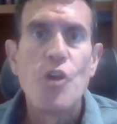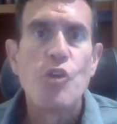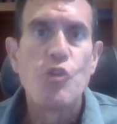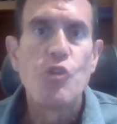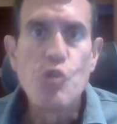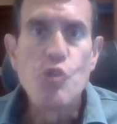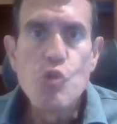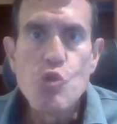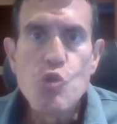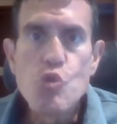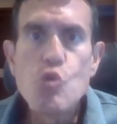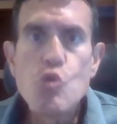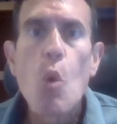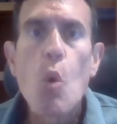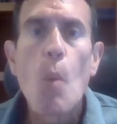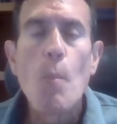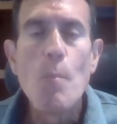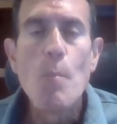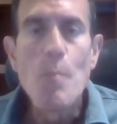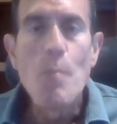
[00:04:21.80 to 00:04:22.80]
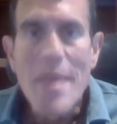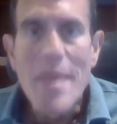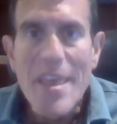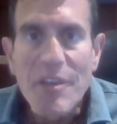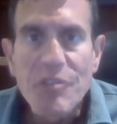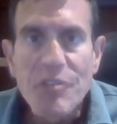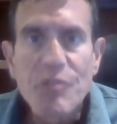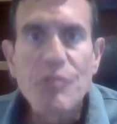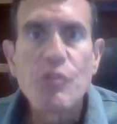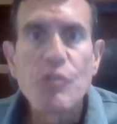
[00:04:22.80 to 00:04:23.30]
you
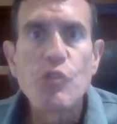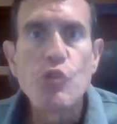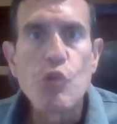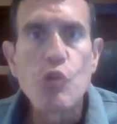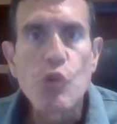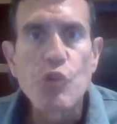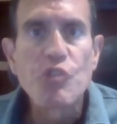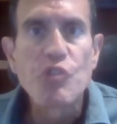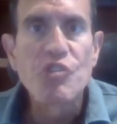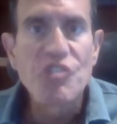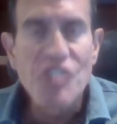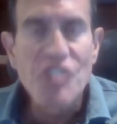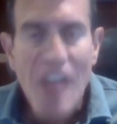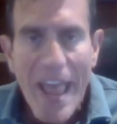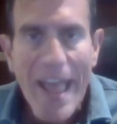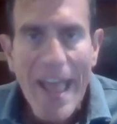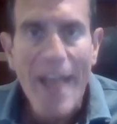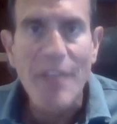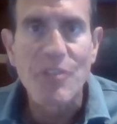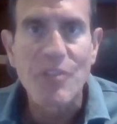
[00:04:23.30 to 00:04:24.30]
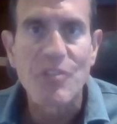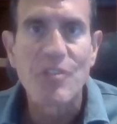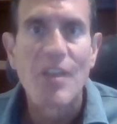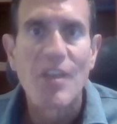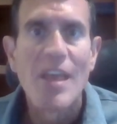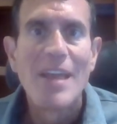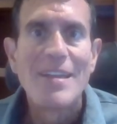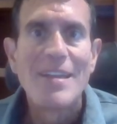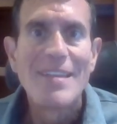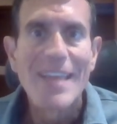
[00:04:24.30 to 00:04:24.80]
missed your chance
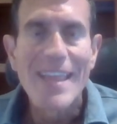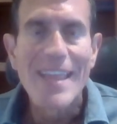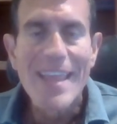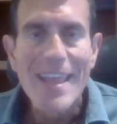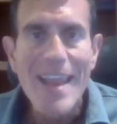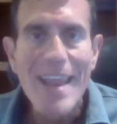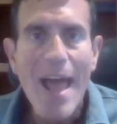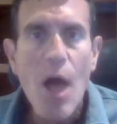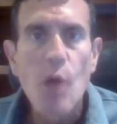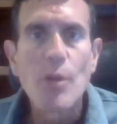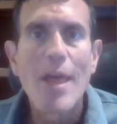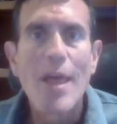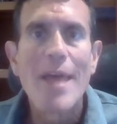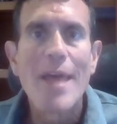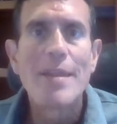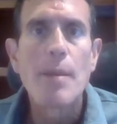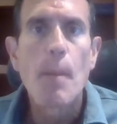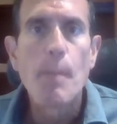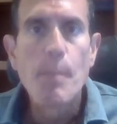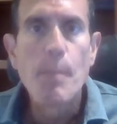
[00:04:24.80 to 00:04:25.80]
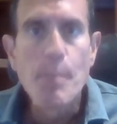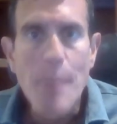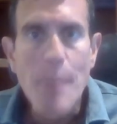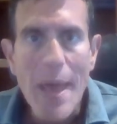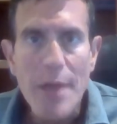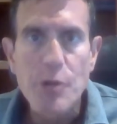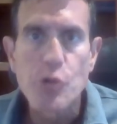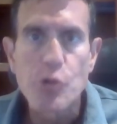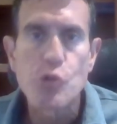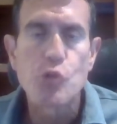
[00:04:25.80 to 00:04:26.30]
to get out at a
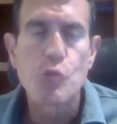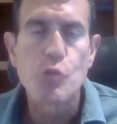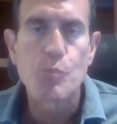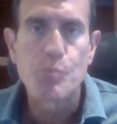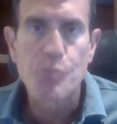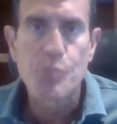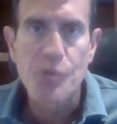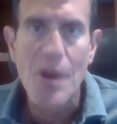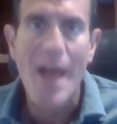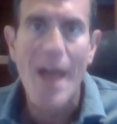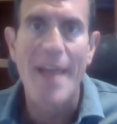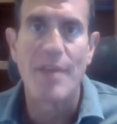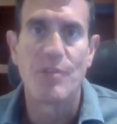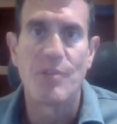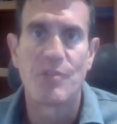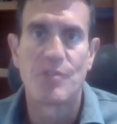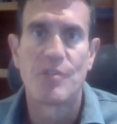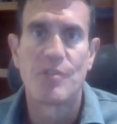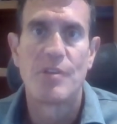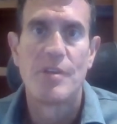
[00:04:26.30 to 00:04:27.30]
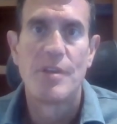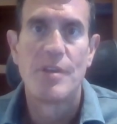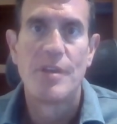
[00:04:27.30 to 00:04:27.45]
better price.